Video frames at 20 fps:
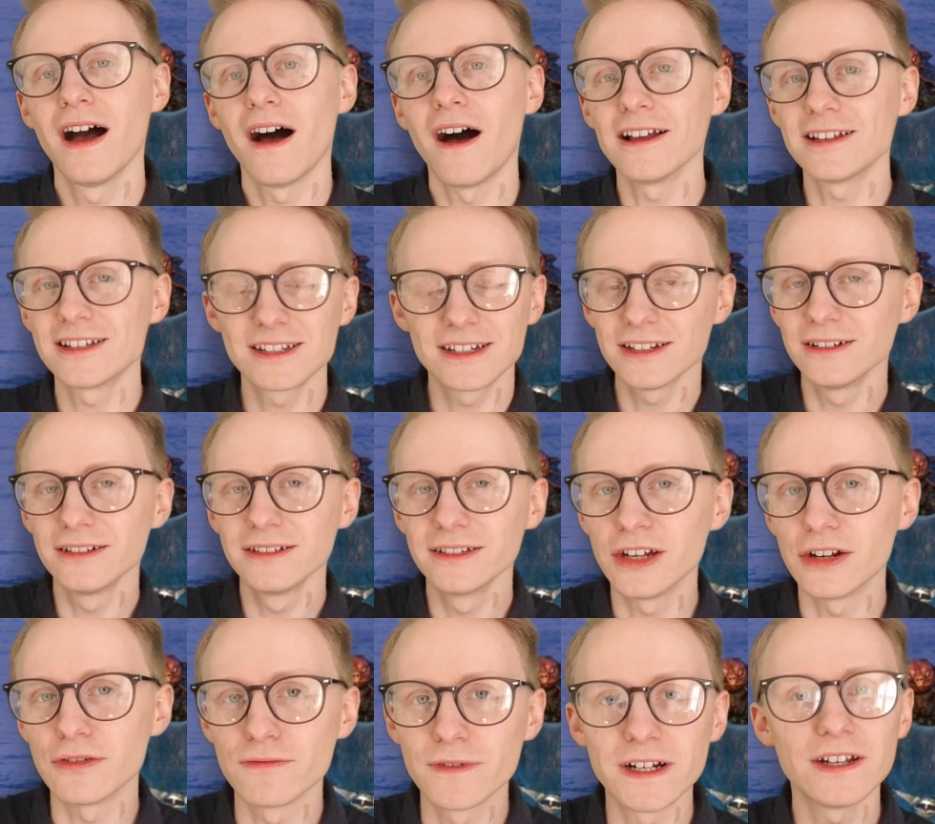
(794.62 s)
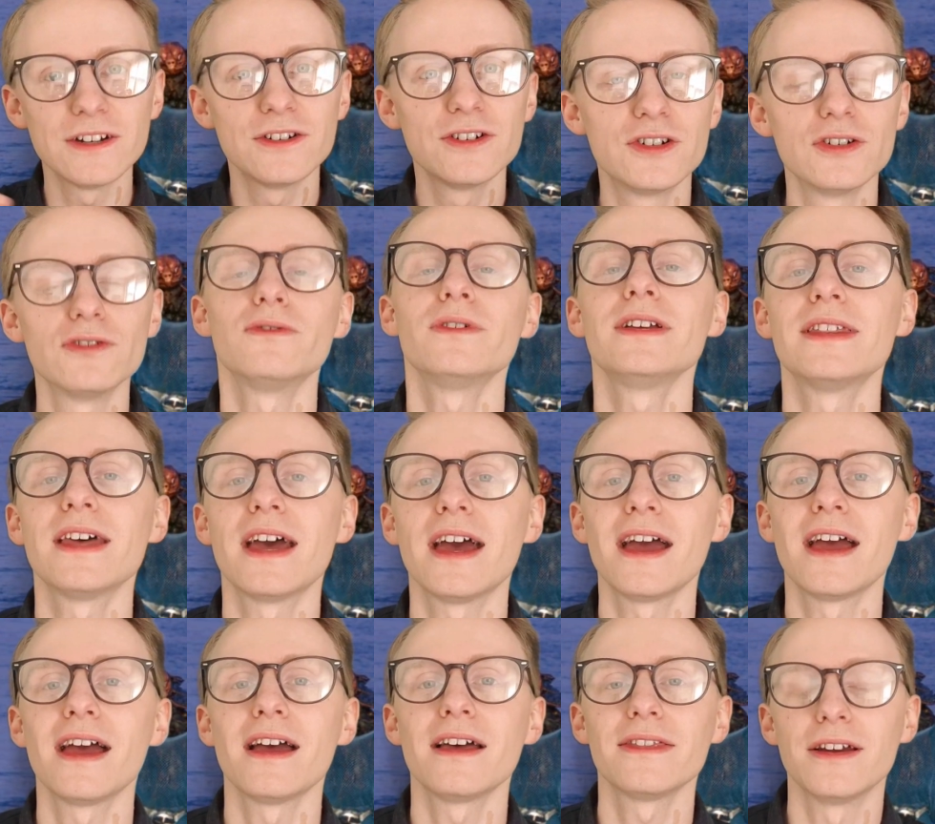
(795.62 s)
I still, you know, really enjoy
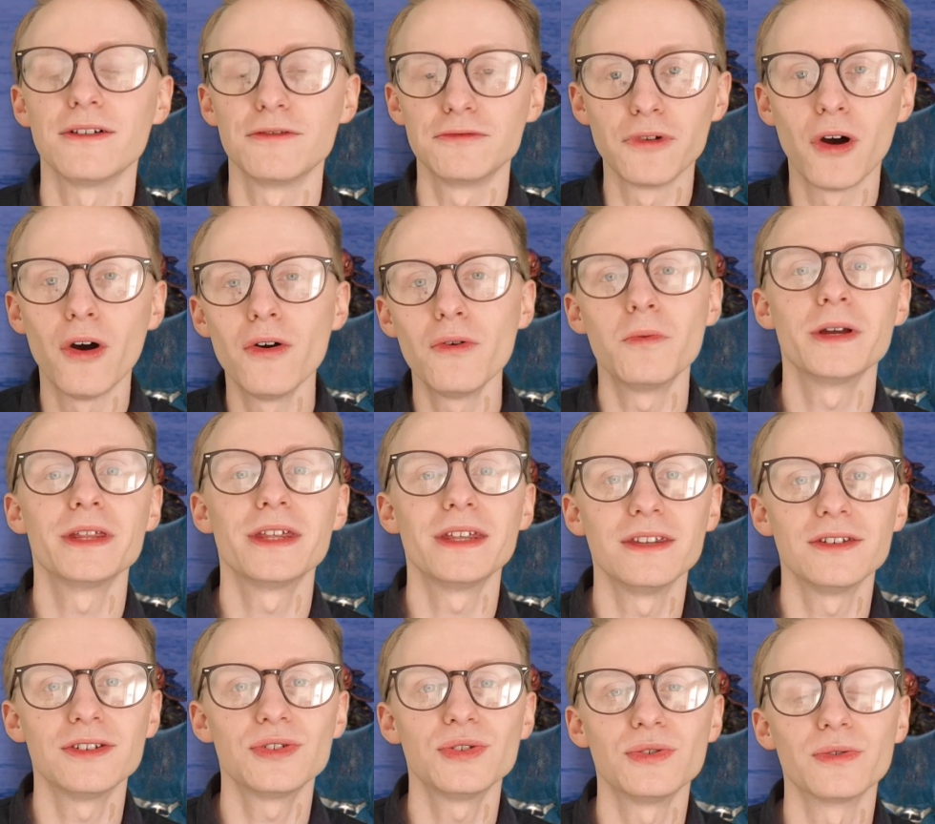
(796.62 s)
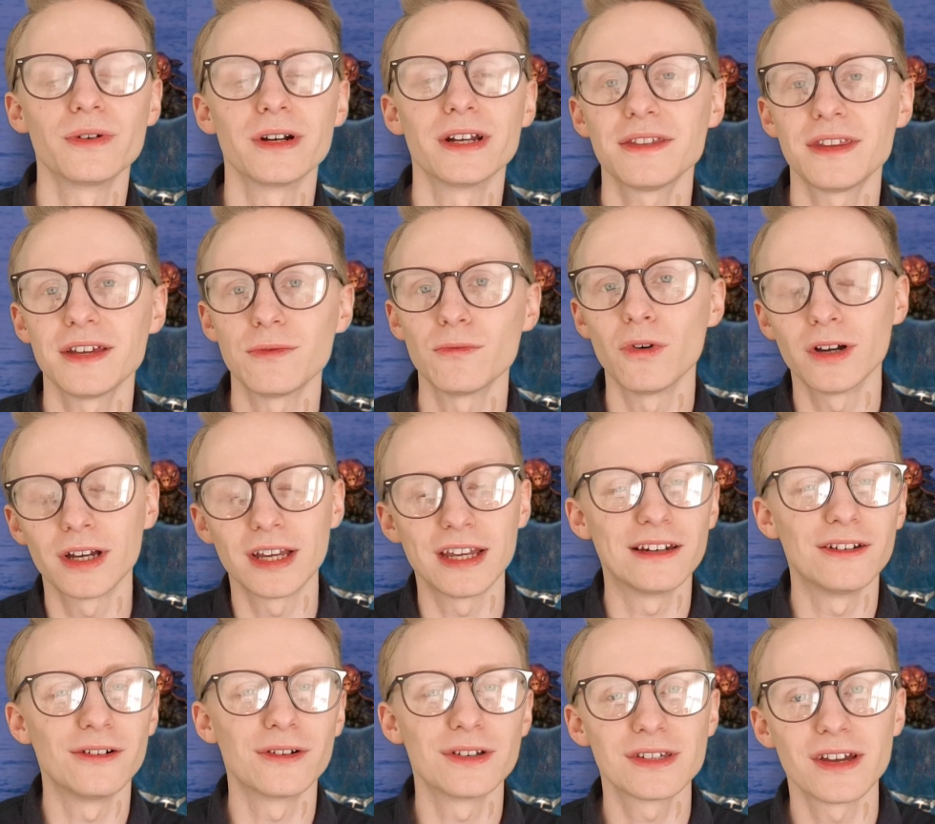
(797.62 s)
their role within the story. And I think working
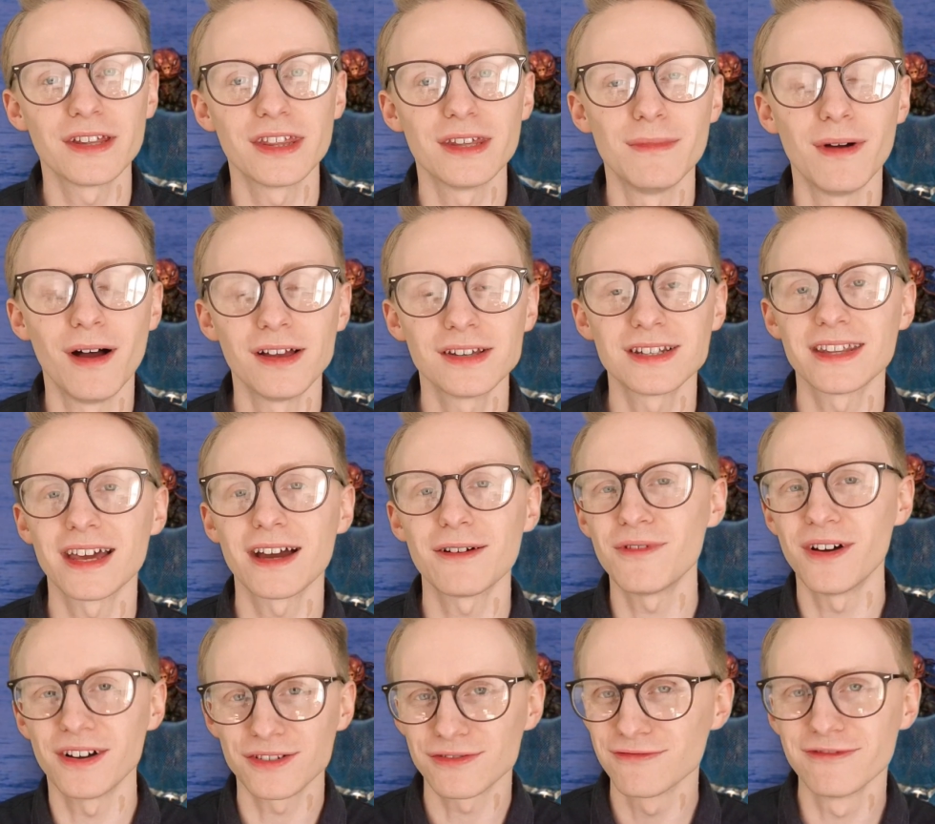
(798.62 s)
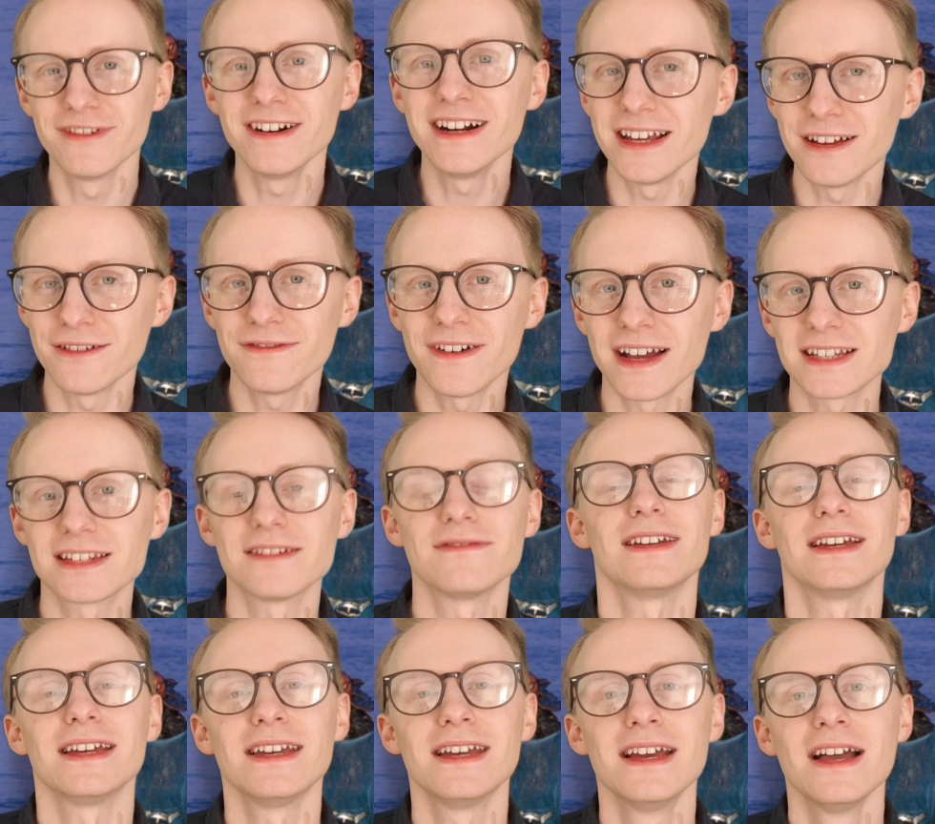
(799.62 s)
alongside the Master, that works really
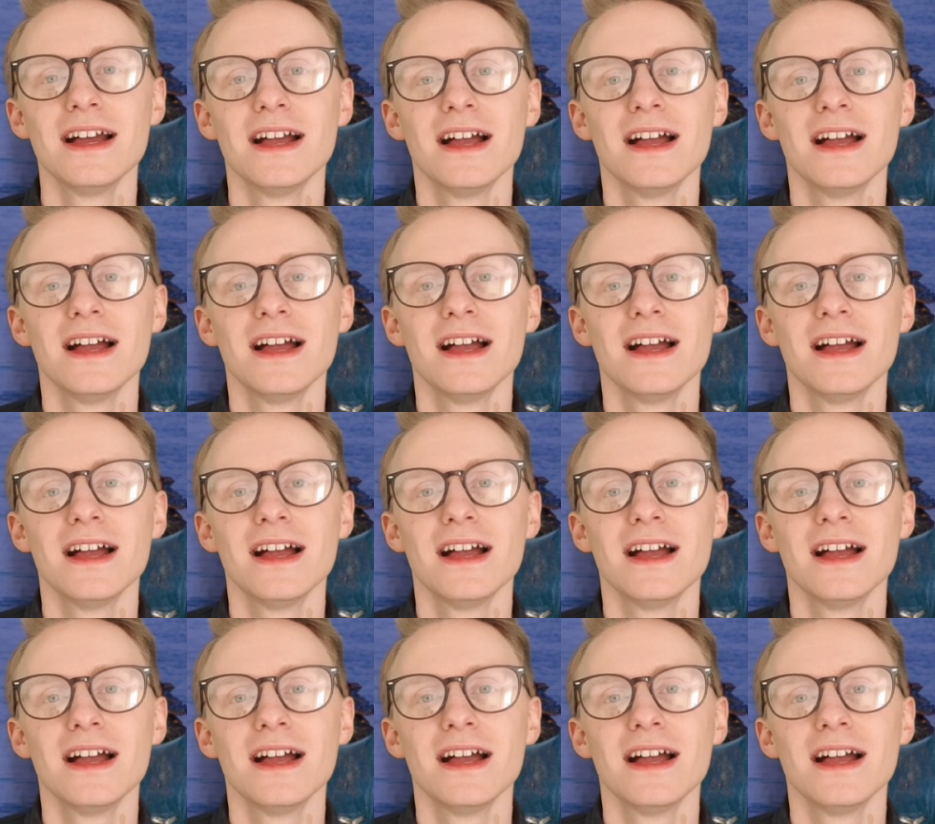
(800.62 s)
effectively.